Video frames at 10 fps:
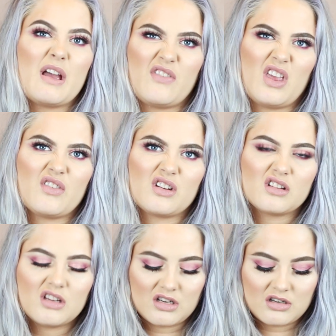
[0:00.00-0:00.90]
favorite,
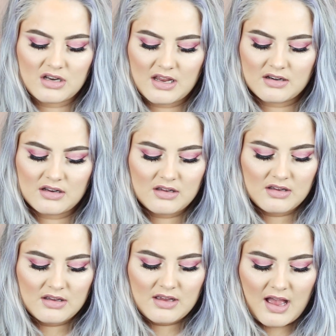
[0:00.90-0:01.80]
and
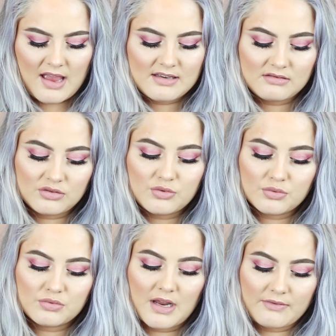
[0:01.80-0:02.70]
I
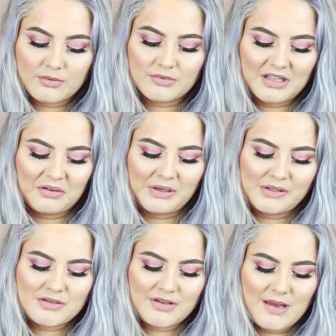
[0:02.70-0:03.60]
do never really
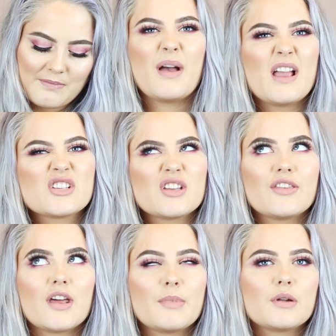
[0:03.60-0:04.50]
reach for them. But I actually
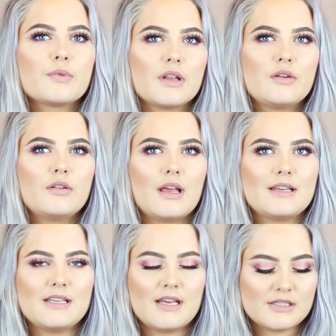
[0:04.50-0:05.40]
thought about a really cool
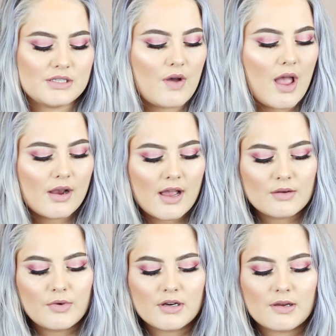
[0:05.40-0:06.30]
idea. So I kind
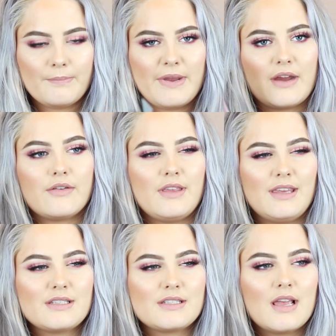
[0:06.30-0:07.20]
of want to compare
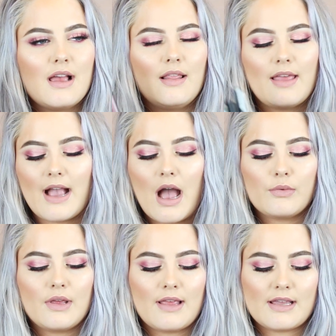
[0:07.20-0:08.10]
these, like how
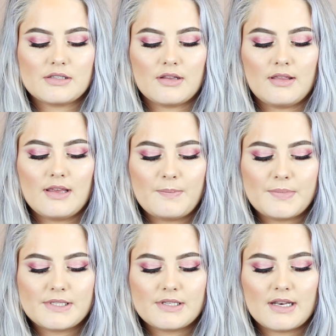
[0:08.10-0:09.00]
they last on the
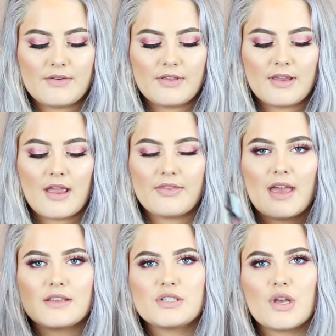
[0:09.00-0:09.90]
lips and everything like
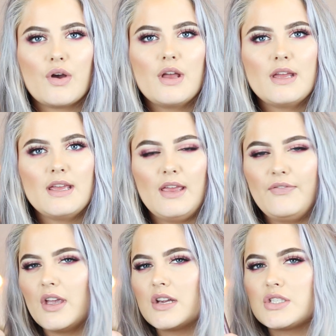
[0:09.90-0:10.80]
that. So
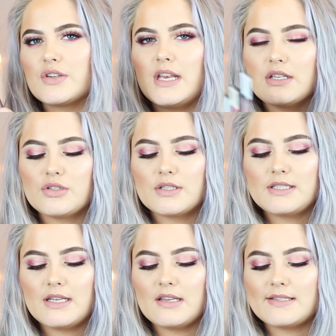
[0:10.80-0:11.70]
if you guys are
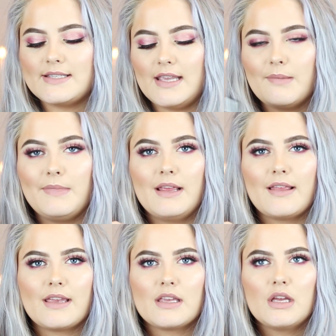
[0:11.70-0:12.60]
interested in seeing me
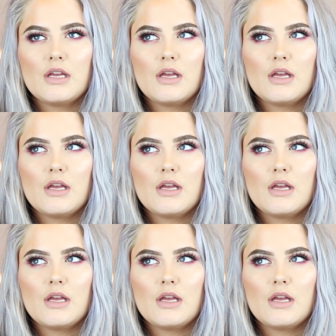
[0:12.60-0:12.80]
like